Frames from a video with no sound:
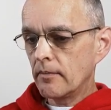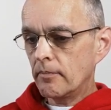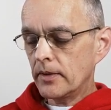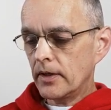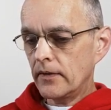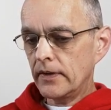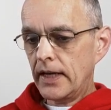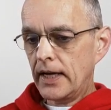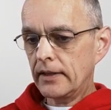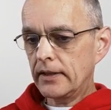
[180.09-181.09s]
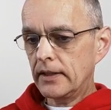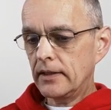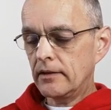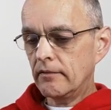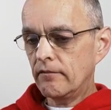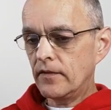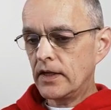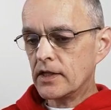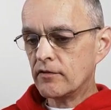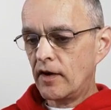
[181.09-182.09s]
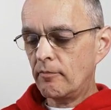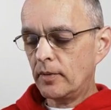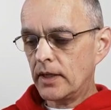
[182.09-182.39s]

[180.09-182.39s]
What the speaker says: But other than that, the Fenix 5